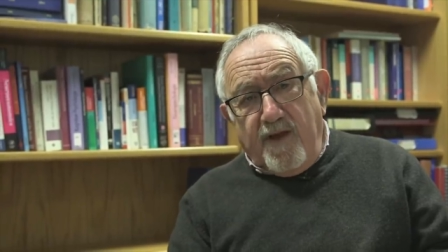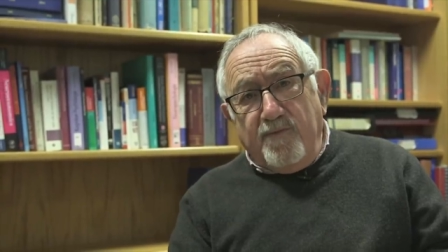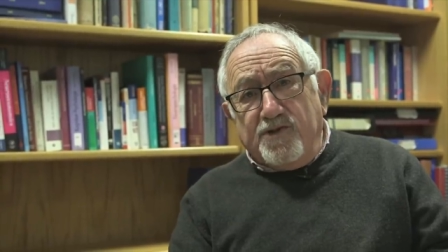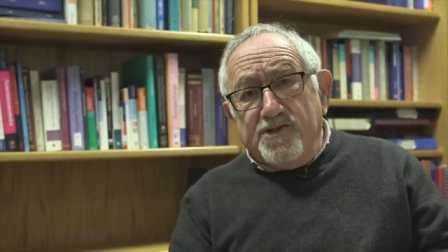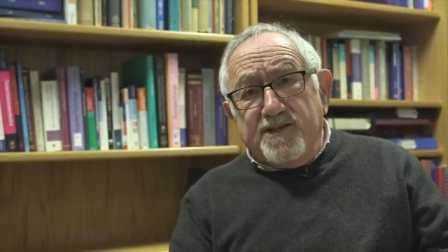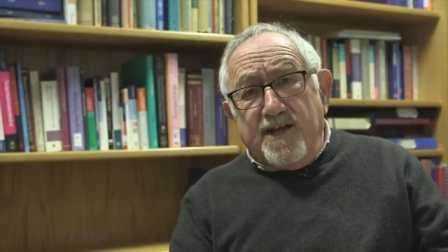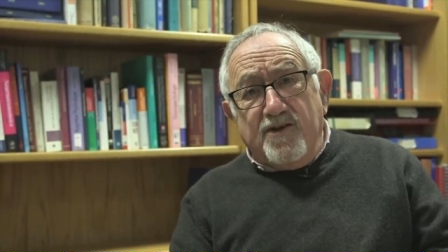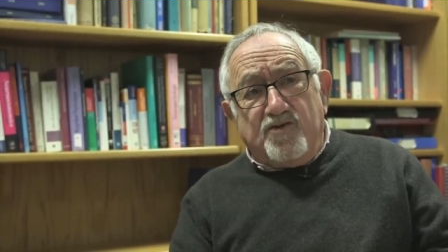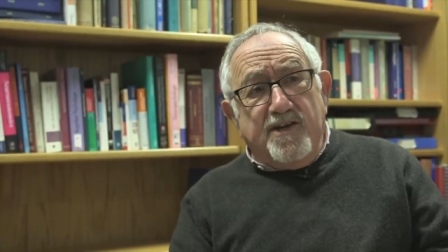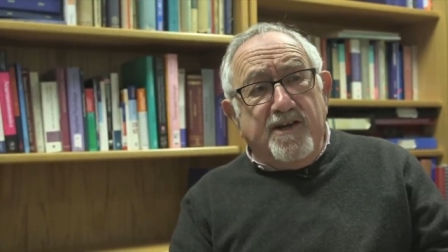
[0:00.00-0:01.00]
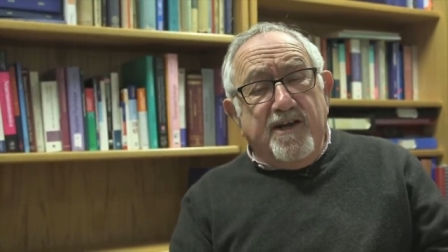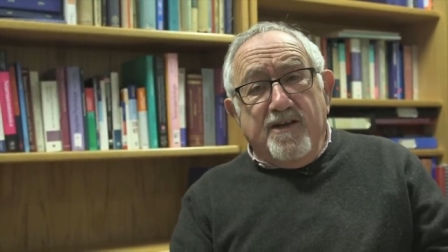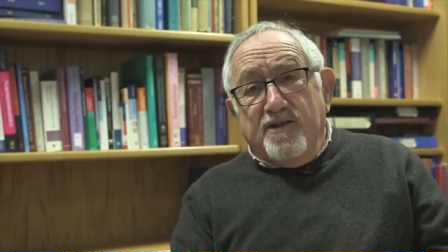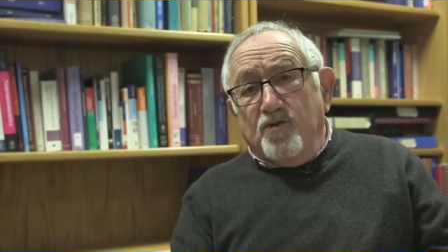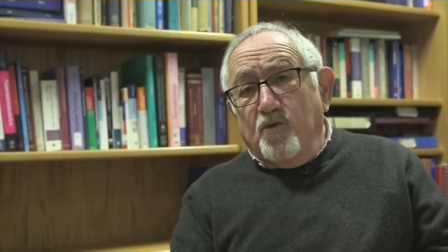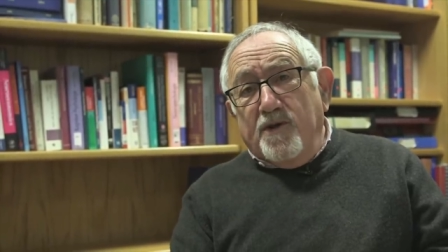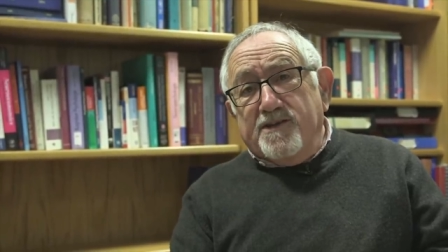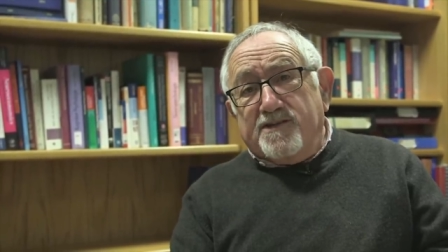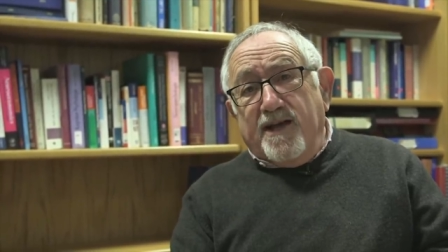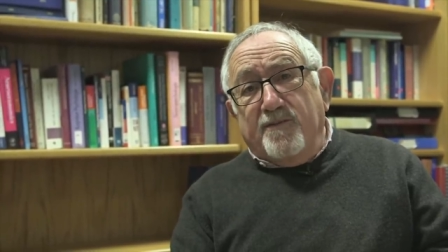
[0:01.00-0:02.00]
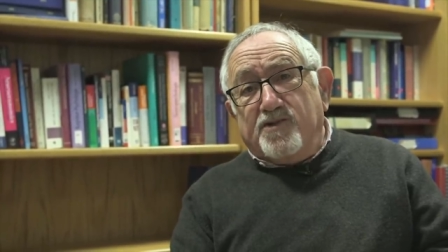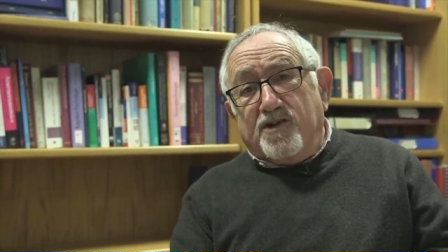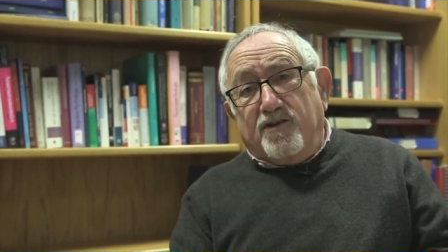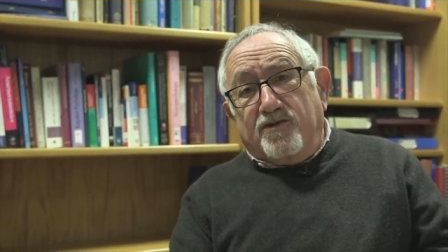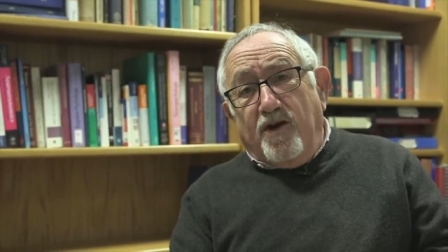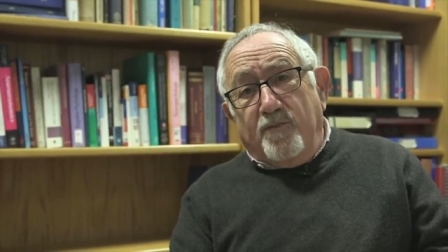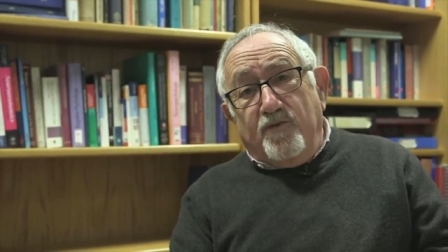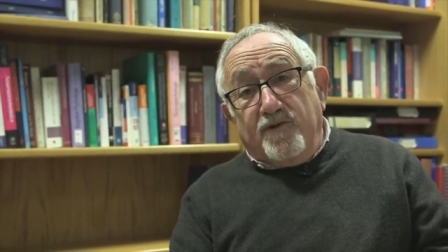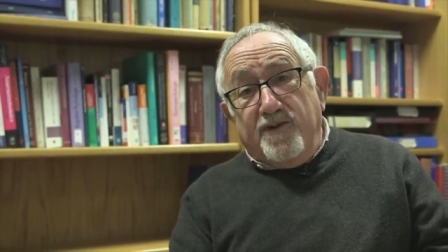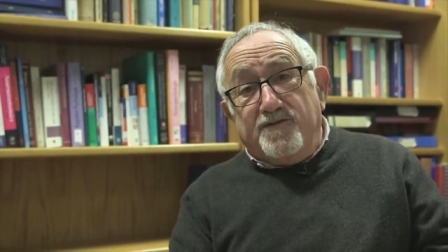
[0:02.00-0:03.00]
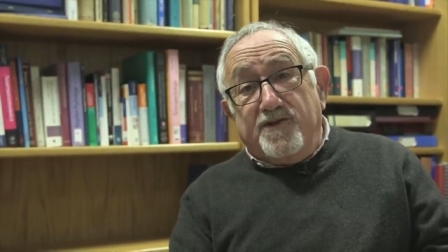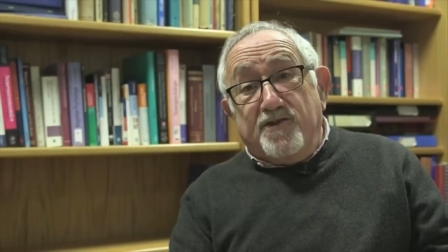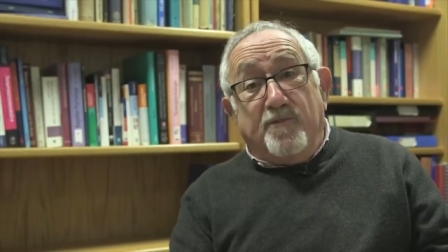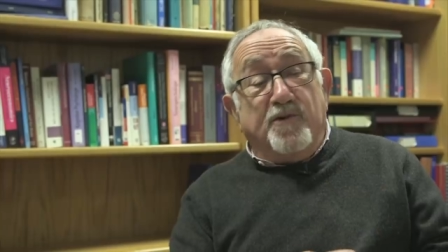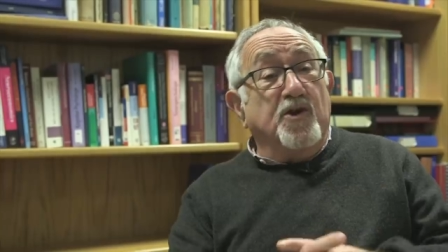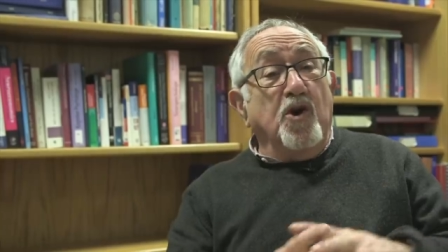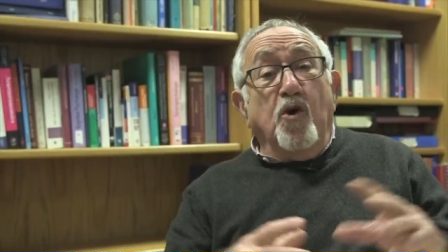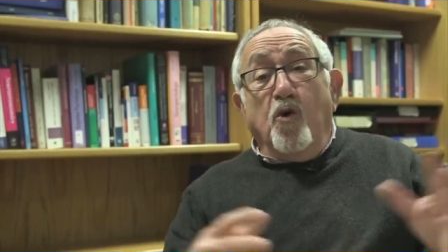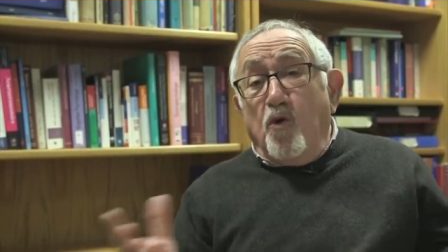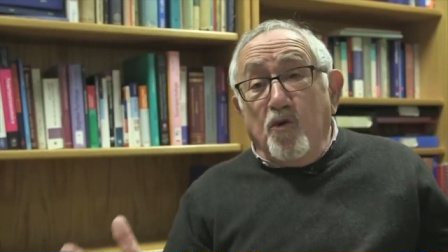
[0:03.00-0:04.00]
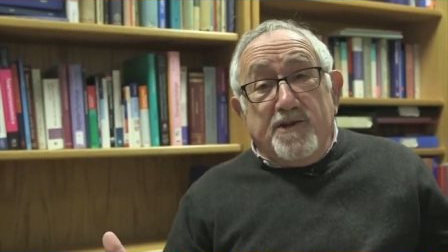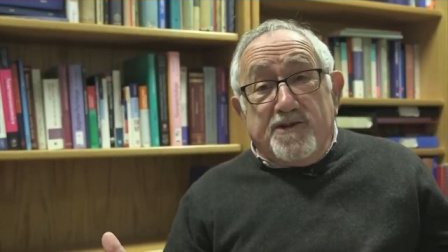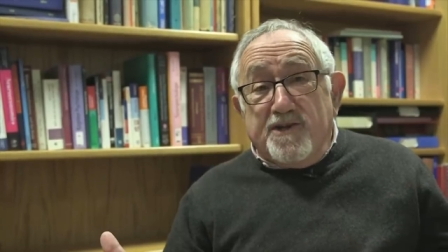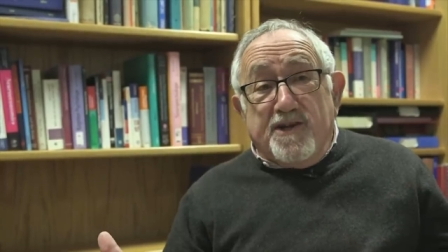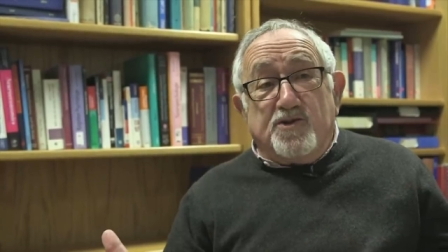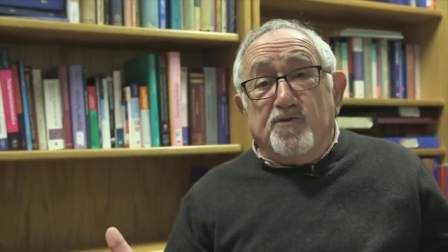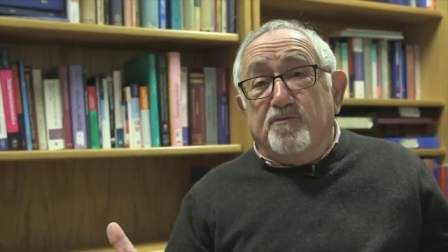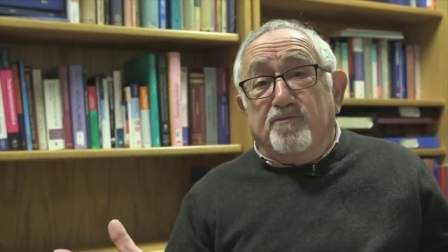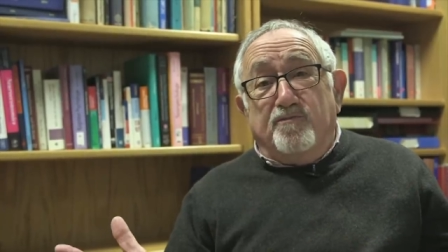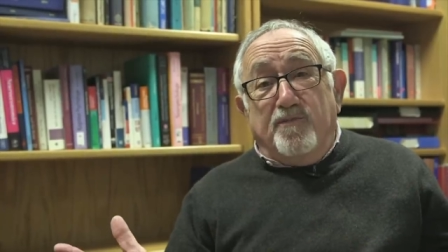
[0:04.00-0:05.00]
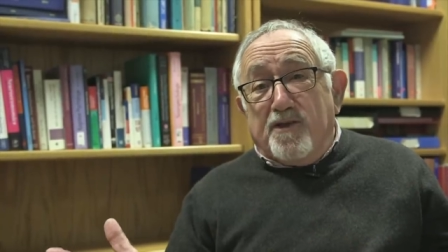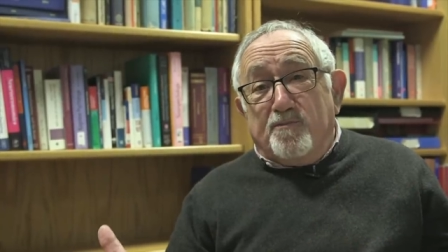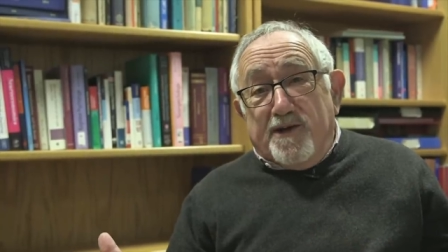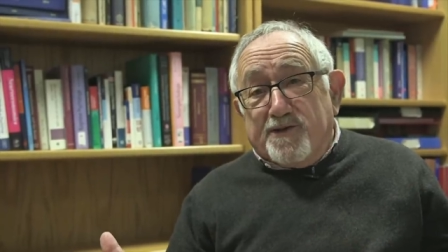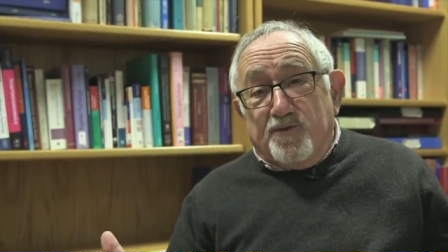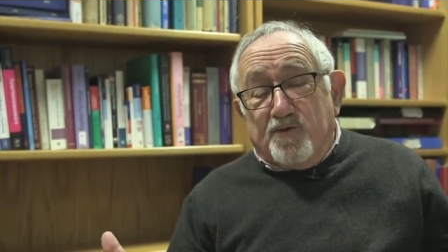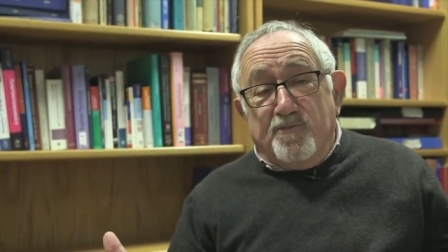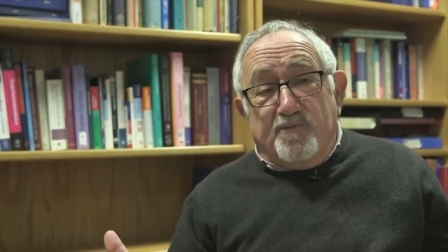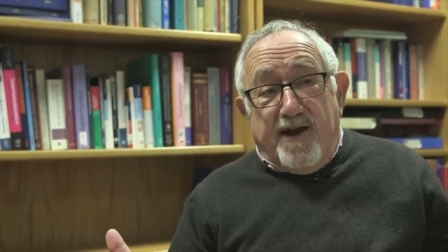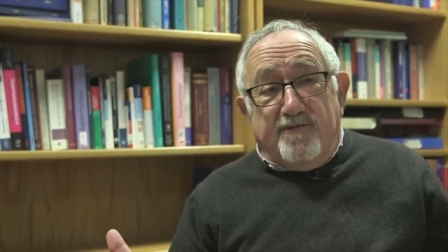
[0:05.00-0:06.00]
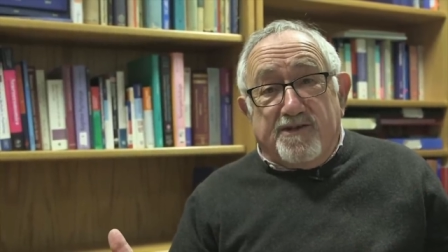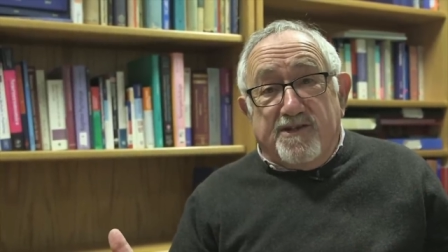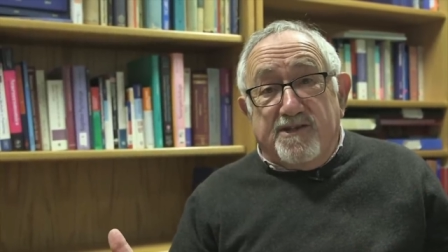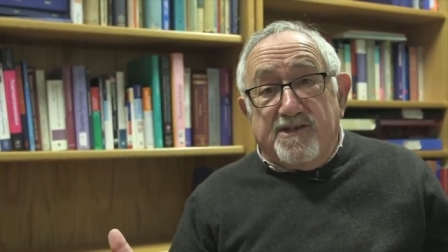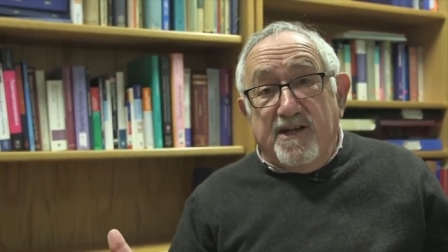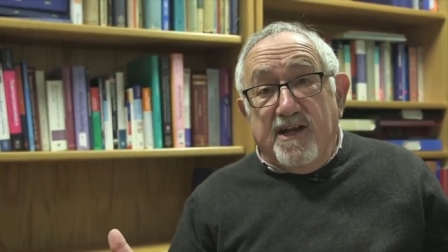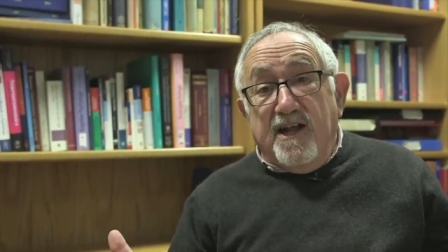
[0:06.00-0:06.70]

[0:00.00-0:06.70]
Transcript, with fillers: which is a country that always comes top or close to top on all international mathematical comparisons,